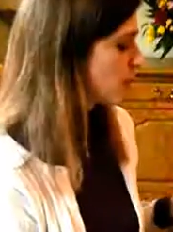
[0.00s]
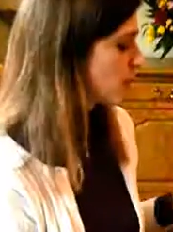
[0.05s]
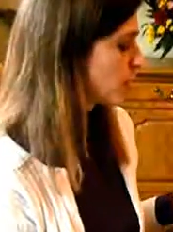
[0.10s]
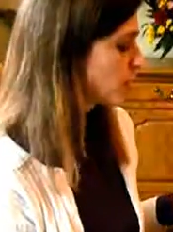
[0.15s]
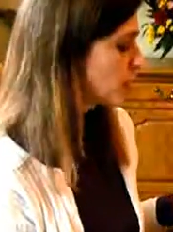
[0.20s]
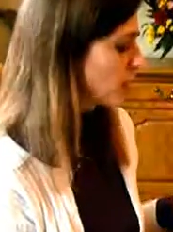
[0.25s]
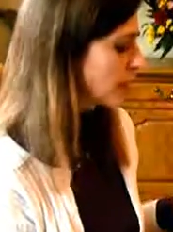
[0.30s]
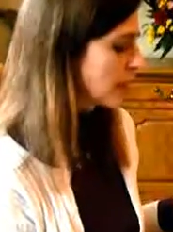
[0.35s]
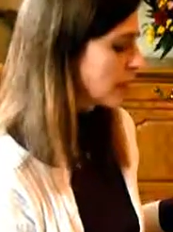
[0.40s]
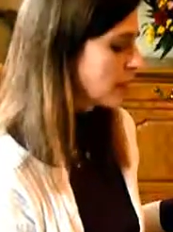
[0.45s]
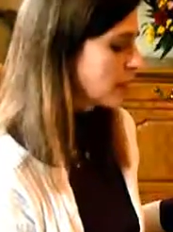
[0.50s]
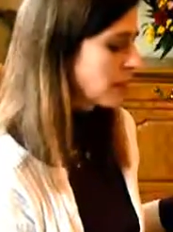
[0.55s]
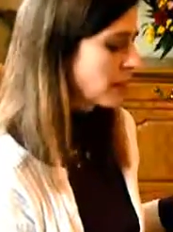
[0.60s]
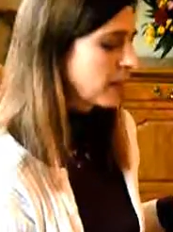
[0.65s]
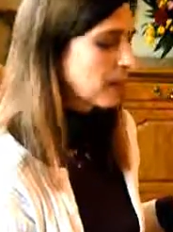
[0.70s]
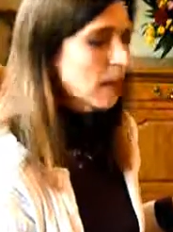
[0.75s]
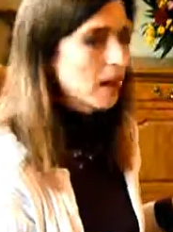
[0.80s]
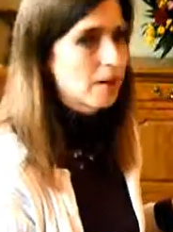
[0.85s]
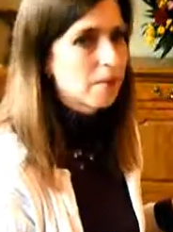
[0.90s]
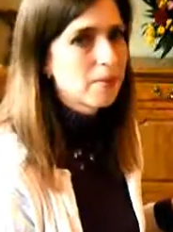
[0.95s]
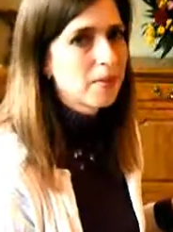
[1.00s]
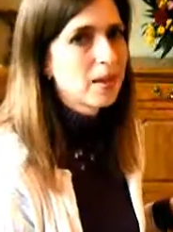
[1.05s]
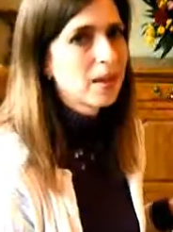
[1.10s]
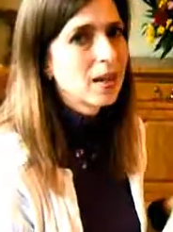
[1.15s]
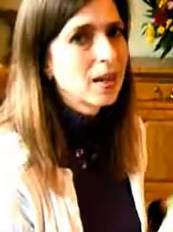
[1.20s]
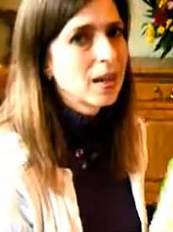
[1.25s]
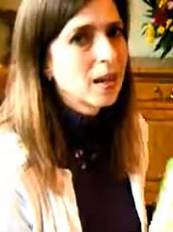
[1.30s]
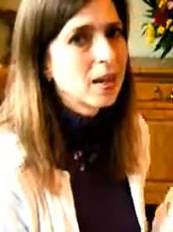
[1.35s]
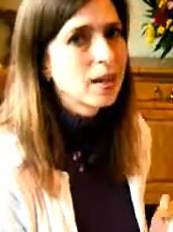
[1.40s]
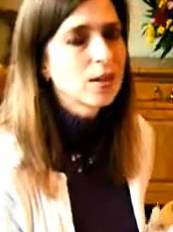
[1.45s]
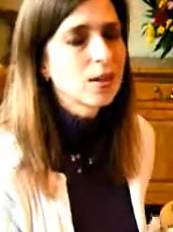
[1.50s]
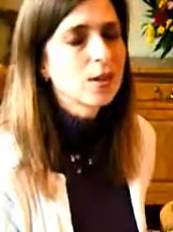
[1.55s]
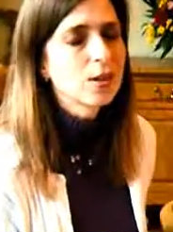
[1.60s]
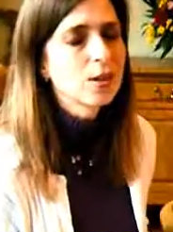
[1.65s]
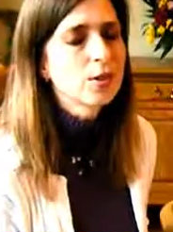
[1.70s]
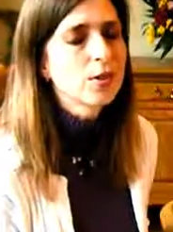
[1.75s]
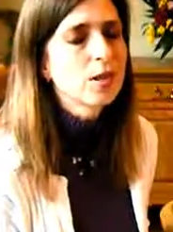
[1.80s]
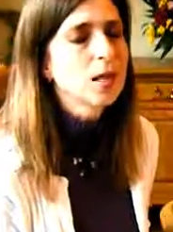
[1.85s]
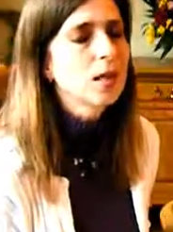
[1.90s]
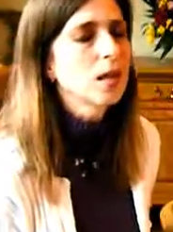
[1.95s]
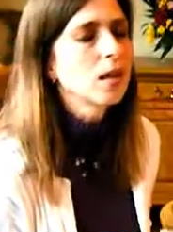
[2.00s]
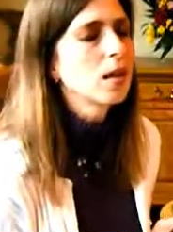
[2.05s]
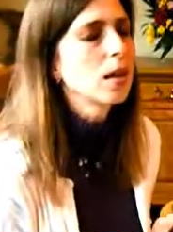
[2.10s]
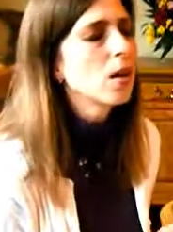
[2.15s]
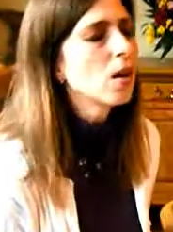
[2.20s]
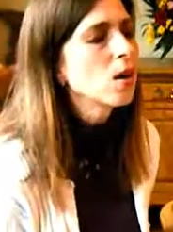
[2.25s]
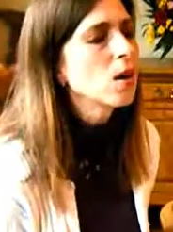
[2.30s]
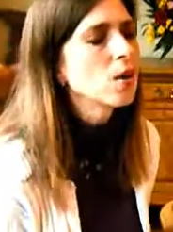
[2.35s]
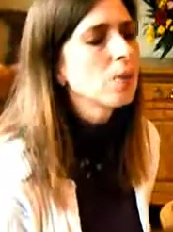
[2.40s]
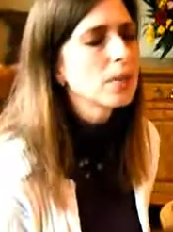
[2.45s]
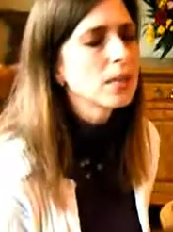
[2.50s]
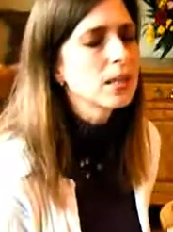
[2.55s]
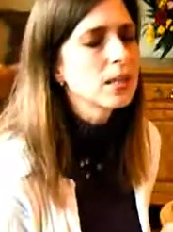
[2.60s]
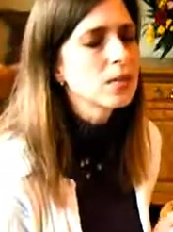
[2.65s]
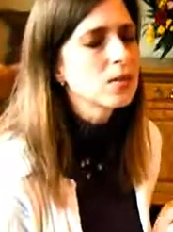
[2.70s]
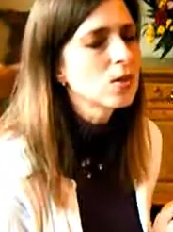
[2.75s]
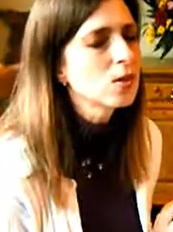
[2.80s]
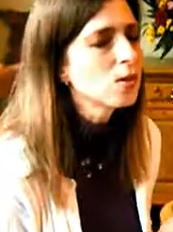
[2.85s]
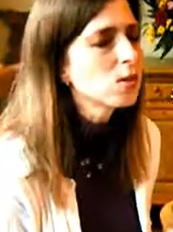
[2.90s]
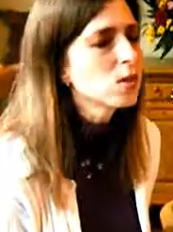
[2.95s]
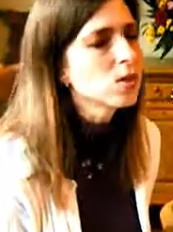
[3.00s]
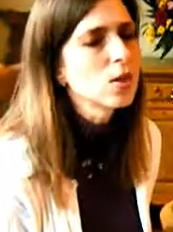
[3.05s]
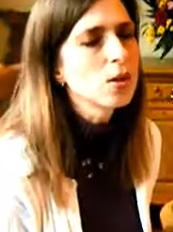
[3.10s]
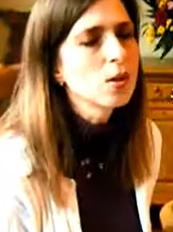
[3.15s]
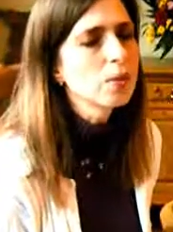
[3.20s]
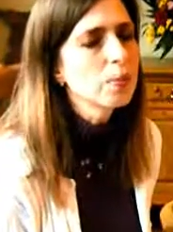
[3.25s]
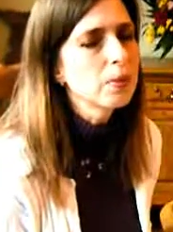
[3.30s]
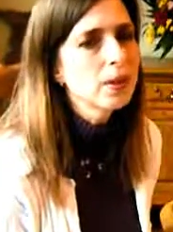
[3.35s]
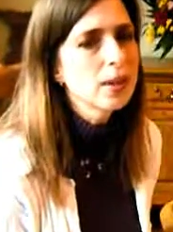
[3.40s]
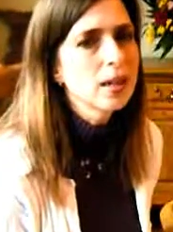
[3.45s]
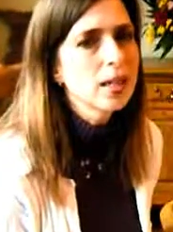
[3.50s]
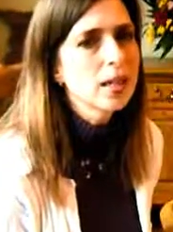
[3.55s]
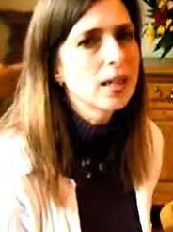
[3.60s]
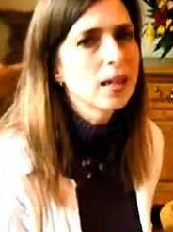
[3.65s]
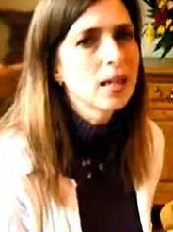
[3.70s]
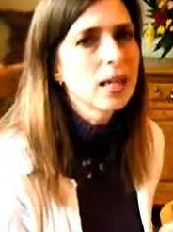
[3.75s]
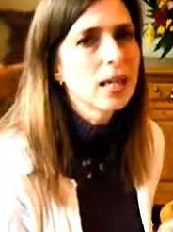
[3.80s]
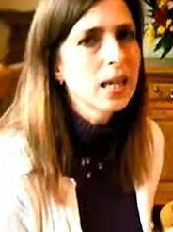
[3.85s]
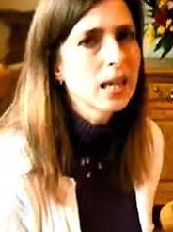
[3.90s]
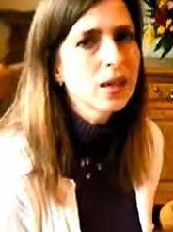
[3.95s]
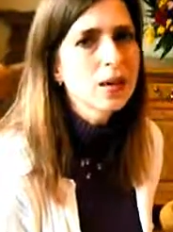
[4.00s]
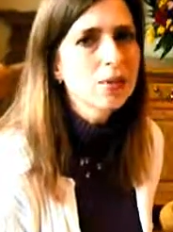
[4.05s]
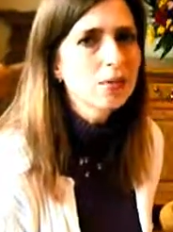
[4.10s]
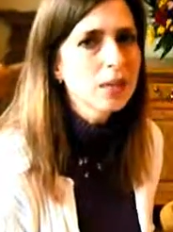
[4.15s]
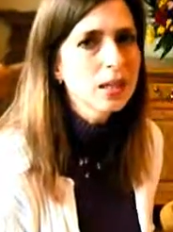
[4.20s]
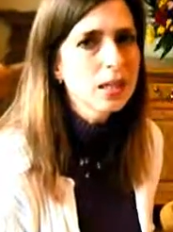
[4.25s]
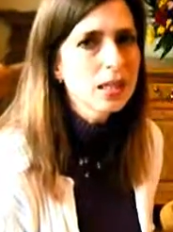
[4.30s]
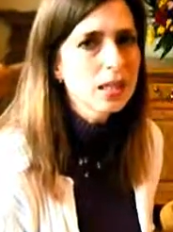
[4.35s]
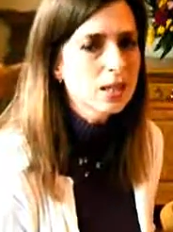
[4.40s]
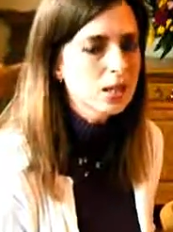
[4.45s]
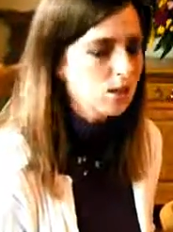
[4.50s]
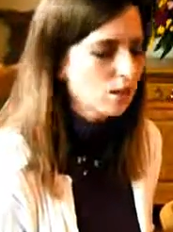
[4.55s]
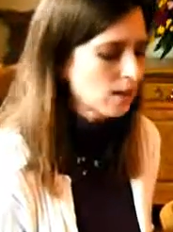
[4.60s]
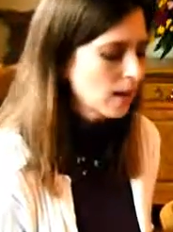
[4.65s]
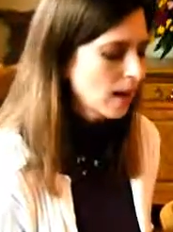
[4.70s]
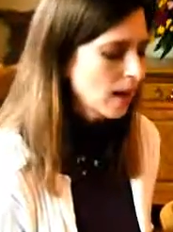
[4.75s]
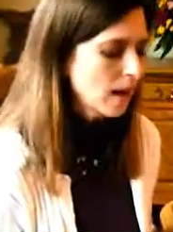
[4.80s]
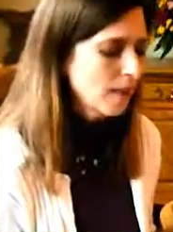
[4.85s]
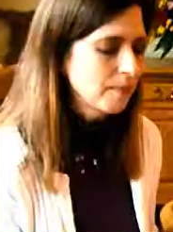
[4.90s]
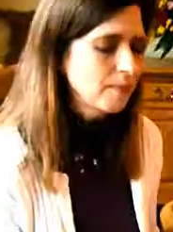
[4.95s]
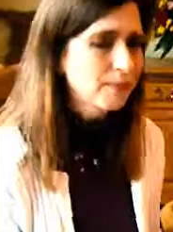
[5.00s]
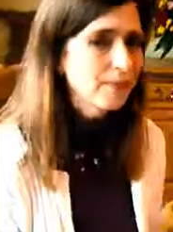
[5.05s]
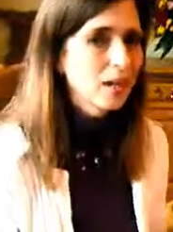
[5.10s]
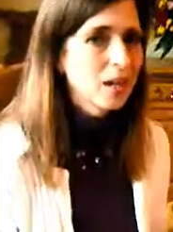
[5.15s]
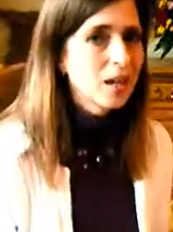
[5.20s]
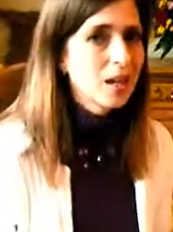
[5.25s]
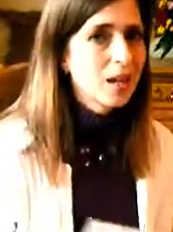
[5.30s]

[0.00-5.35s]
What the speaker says: for your weekly pickup. I know you're thinking, oh, but these are so pretty and I can't really do that.